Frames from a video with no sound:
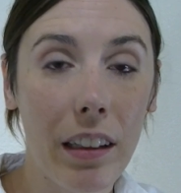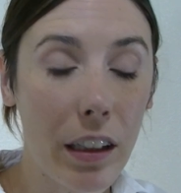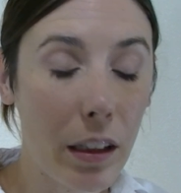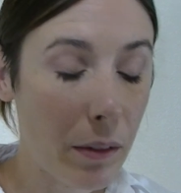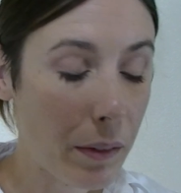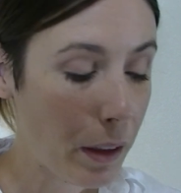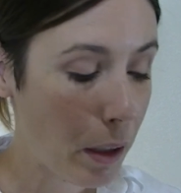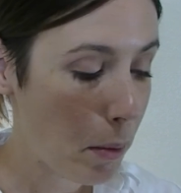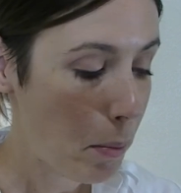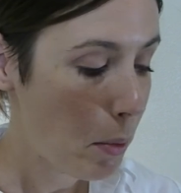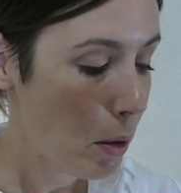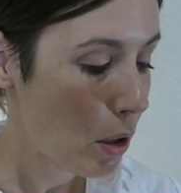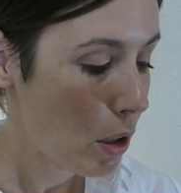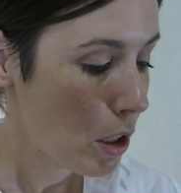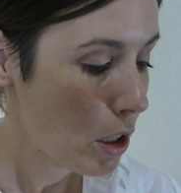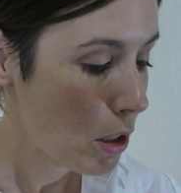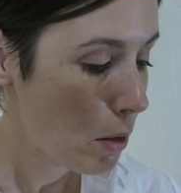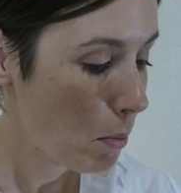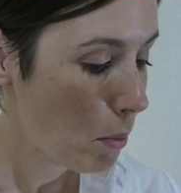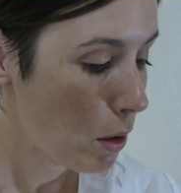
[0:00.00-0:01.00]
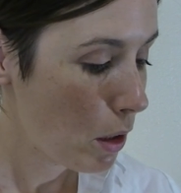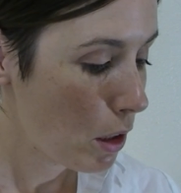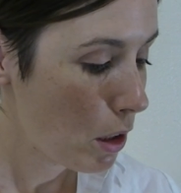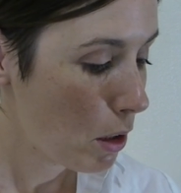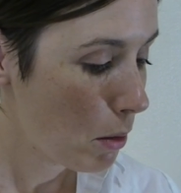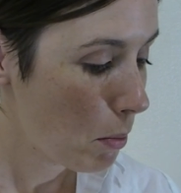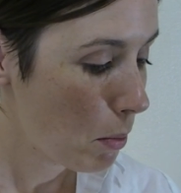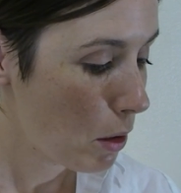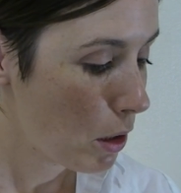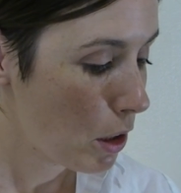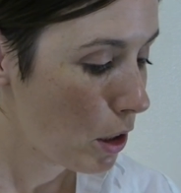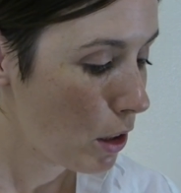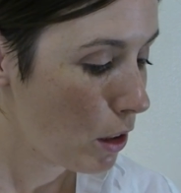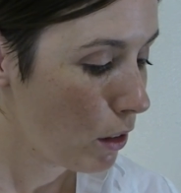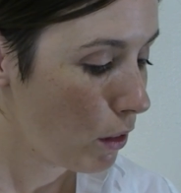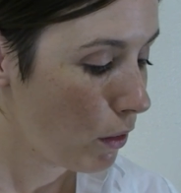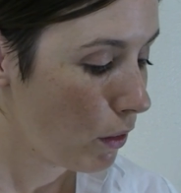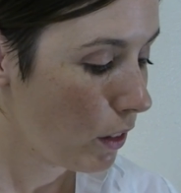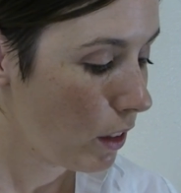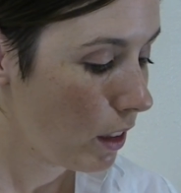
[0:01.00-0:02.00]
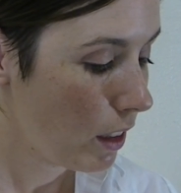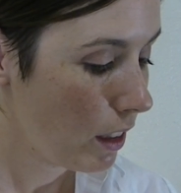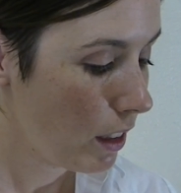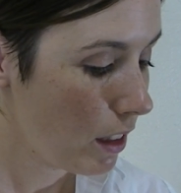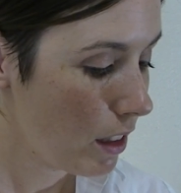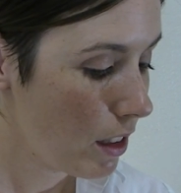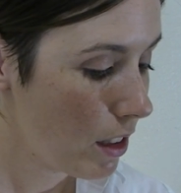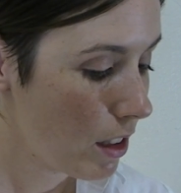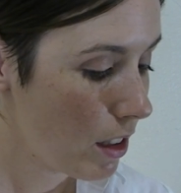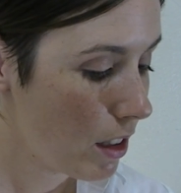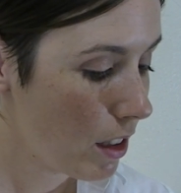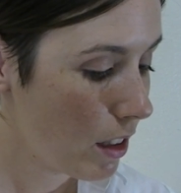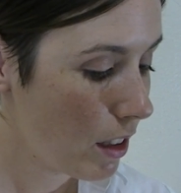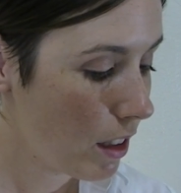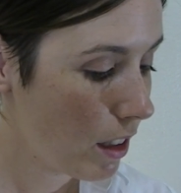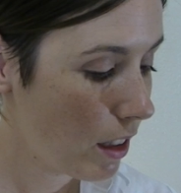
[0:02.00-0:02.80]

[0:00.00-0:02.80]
and I'm going to push, push, push your foot.